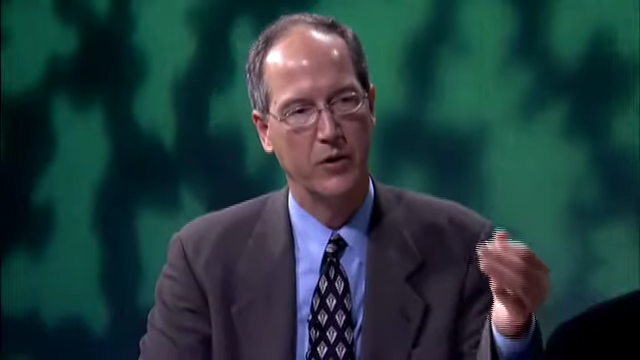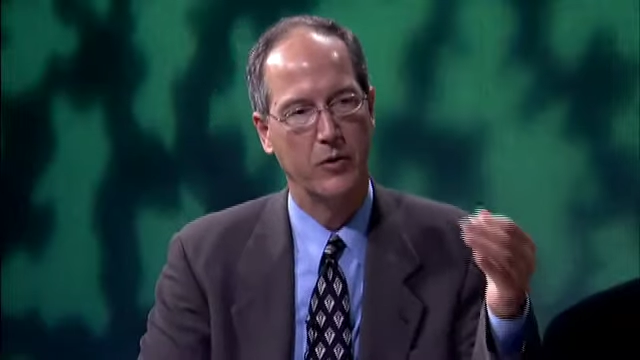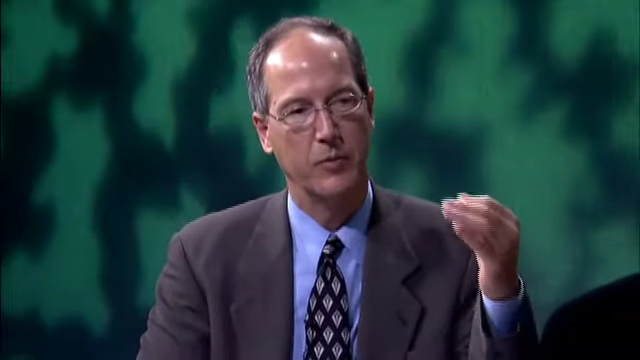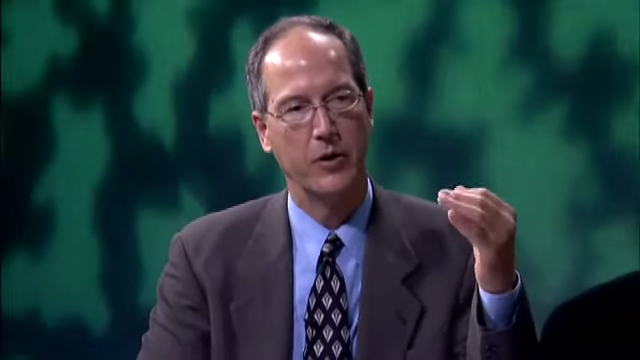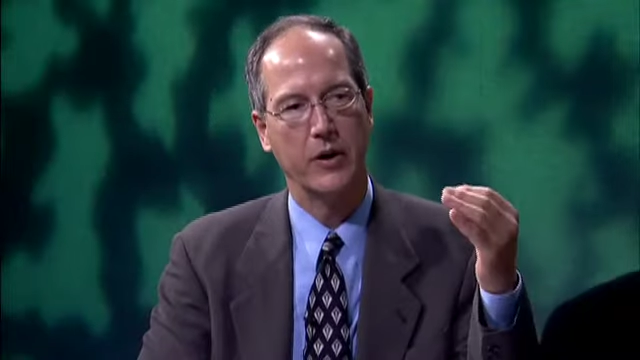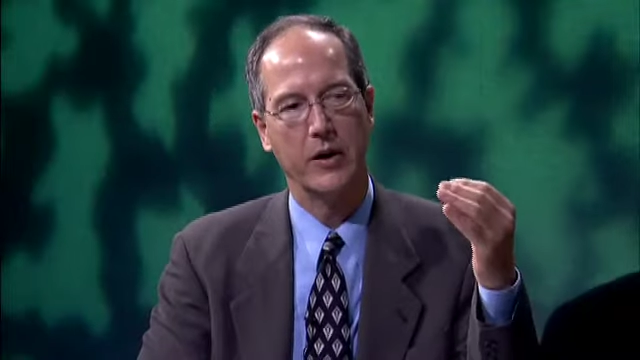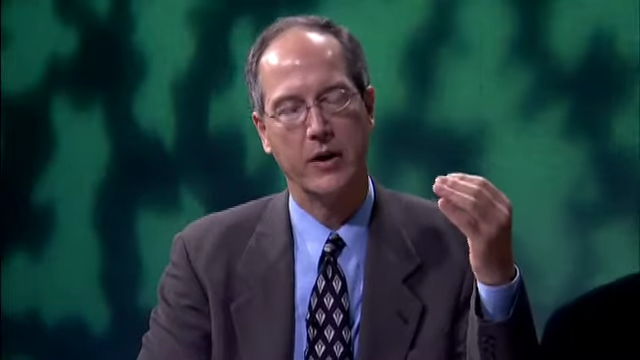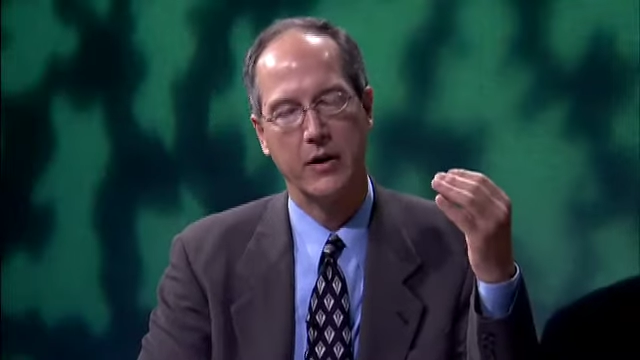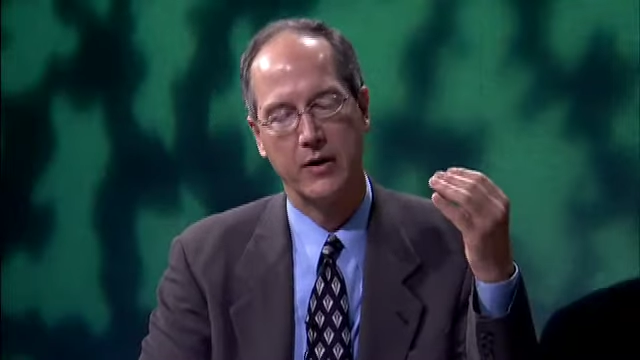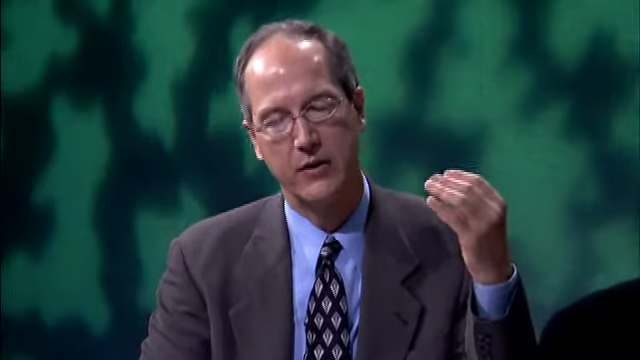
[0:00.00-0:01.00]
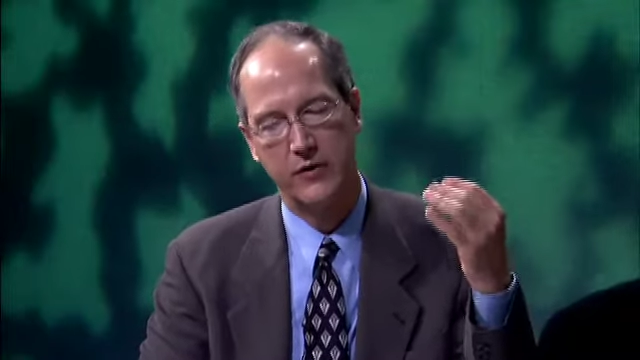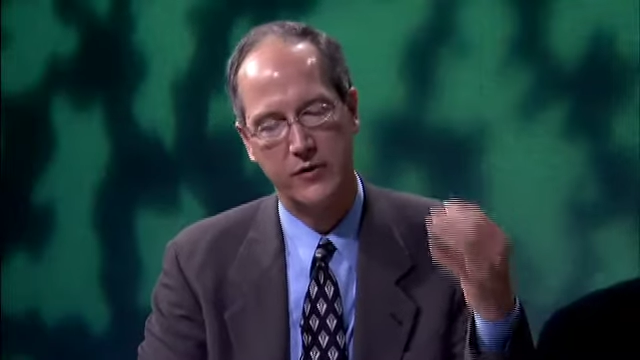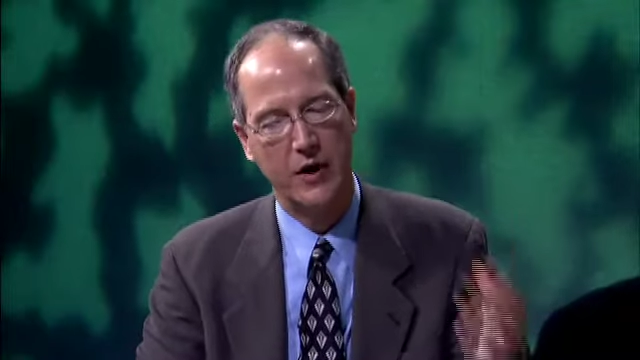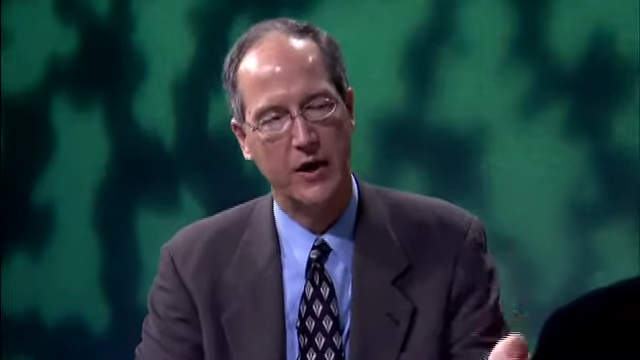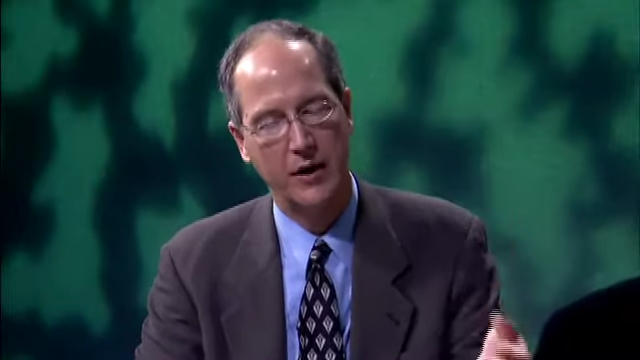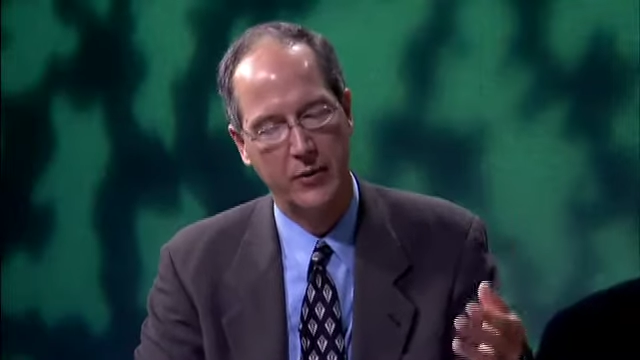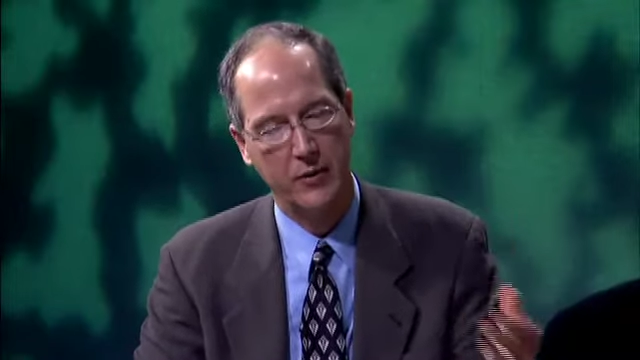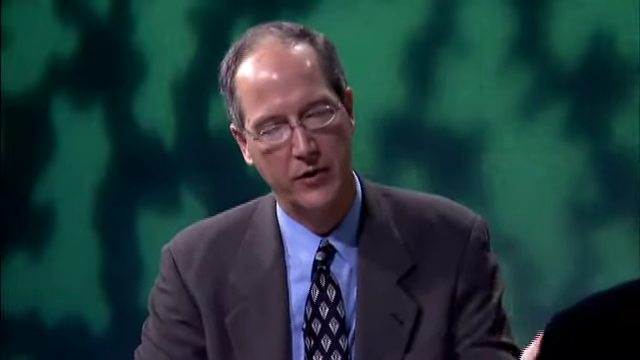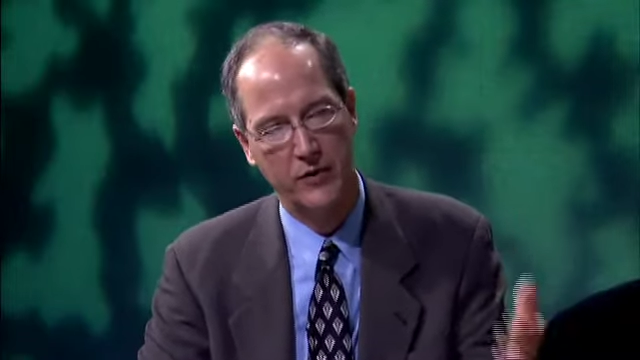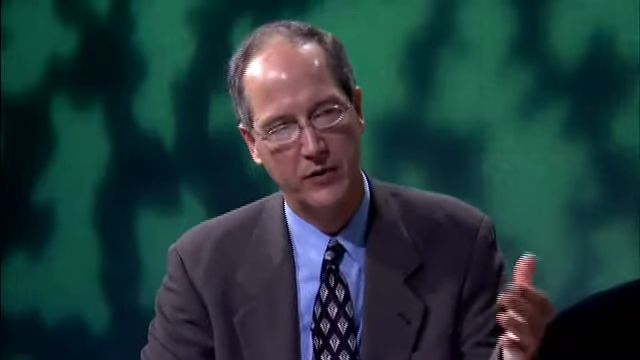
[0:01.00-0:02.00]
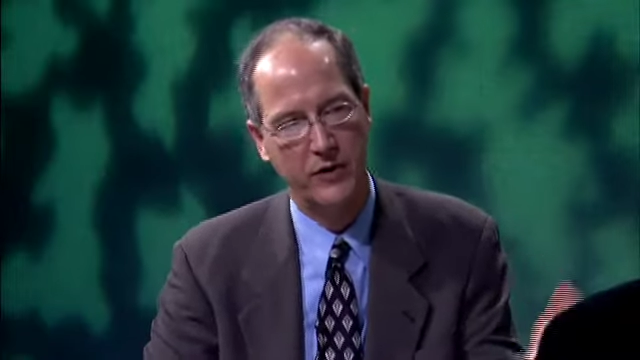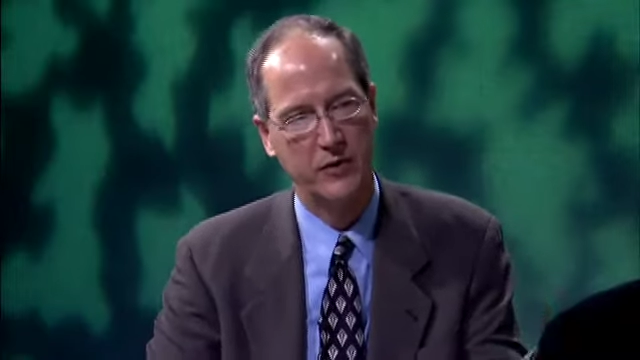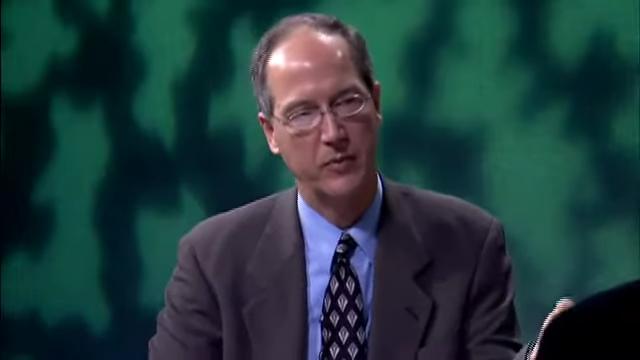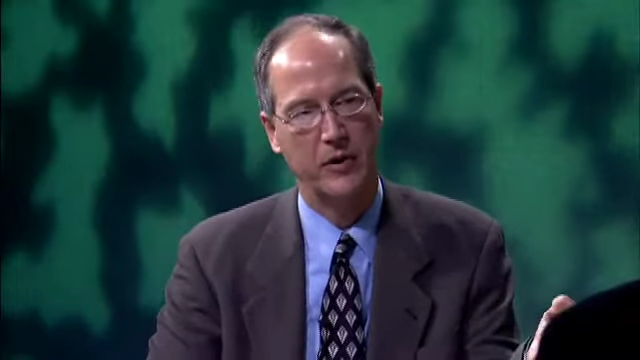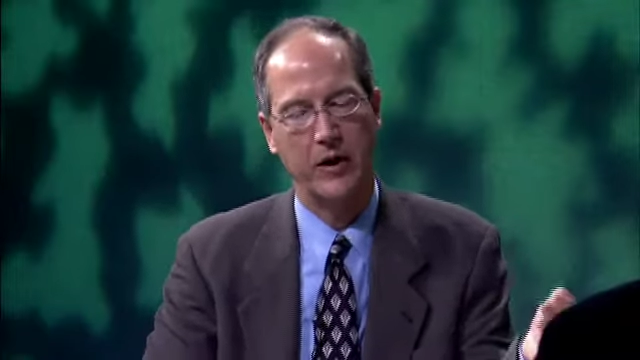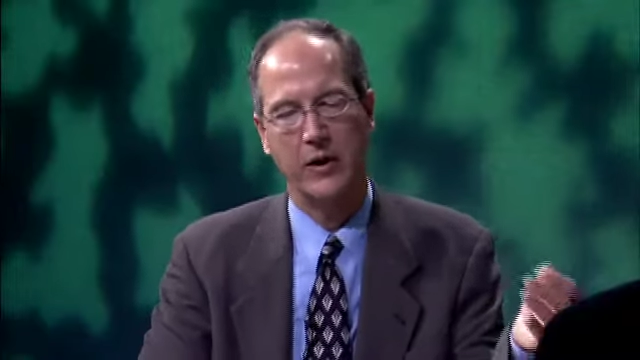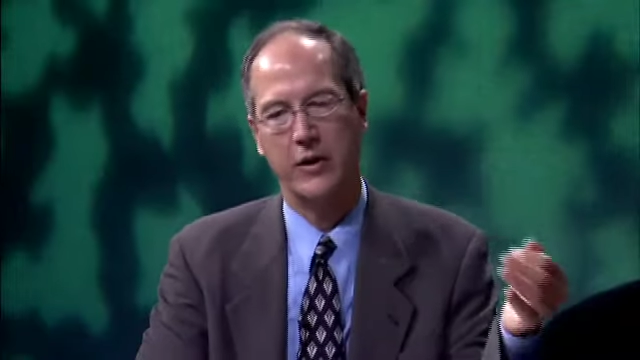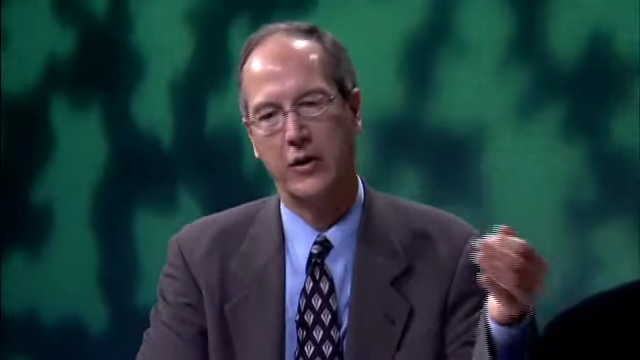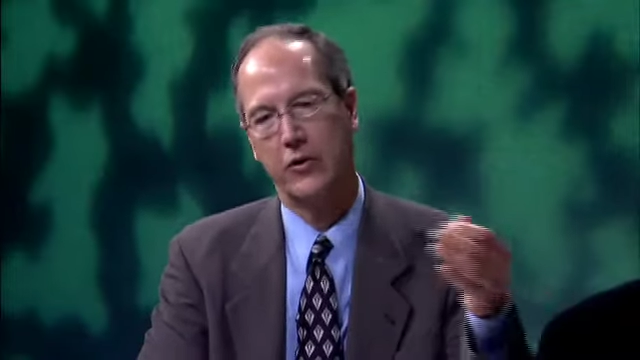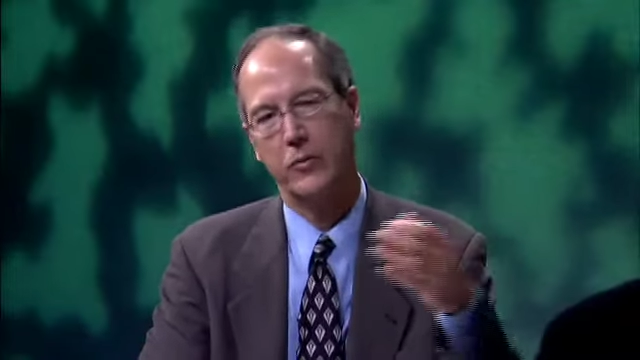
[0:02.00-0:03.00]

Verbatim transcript: who put in siding with insulation behind it,